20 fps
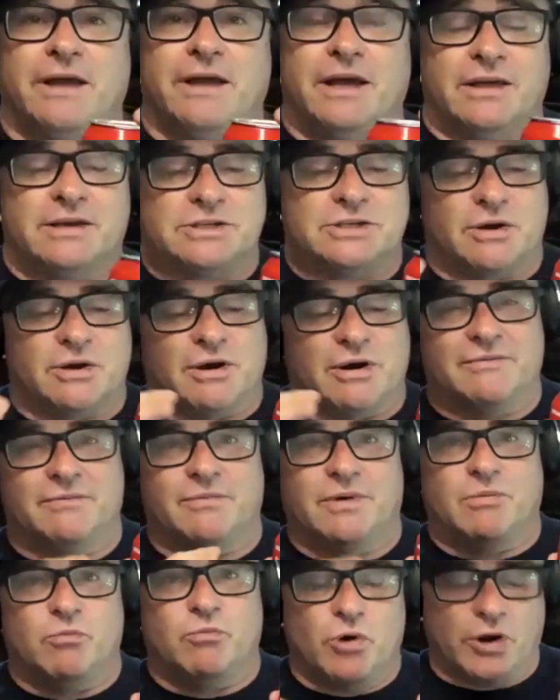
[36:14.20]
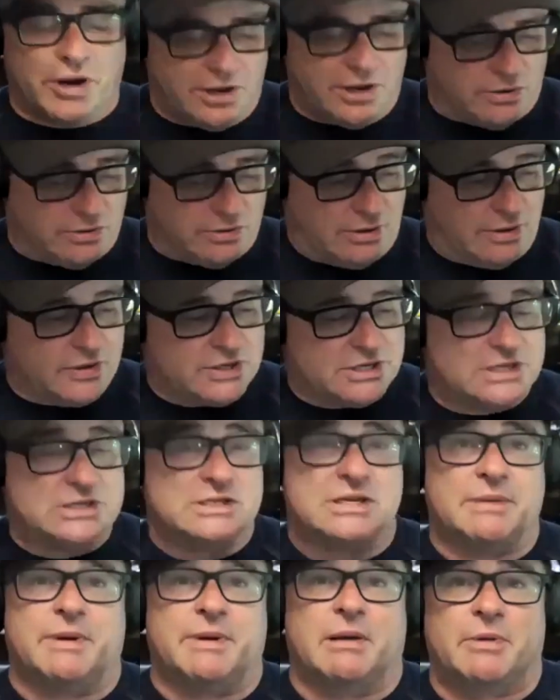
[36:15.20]
So I'm working on, this is
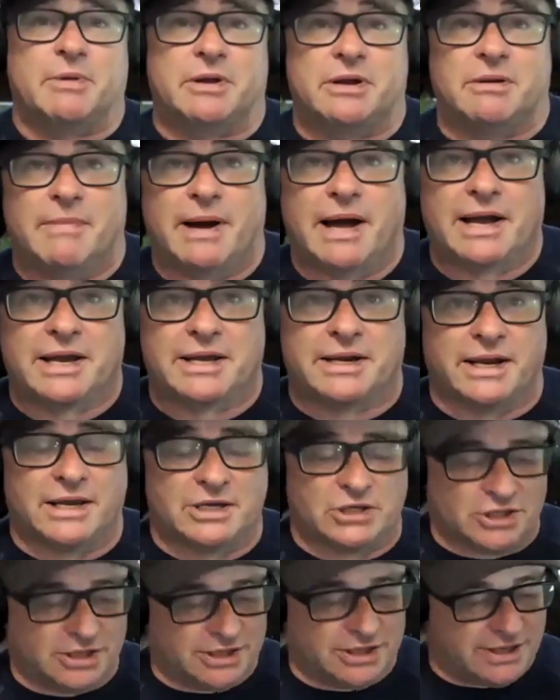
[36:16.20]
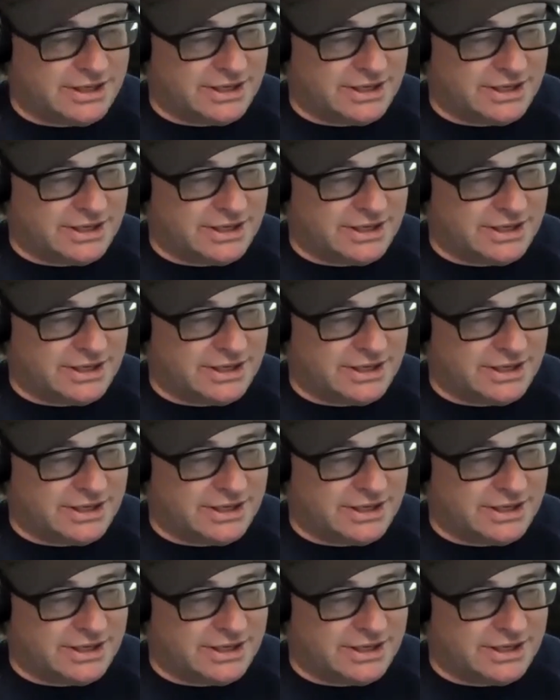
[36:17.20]
something I'm going to market actually.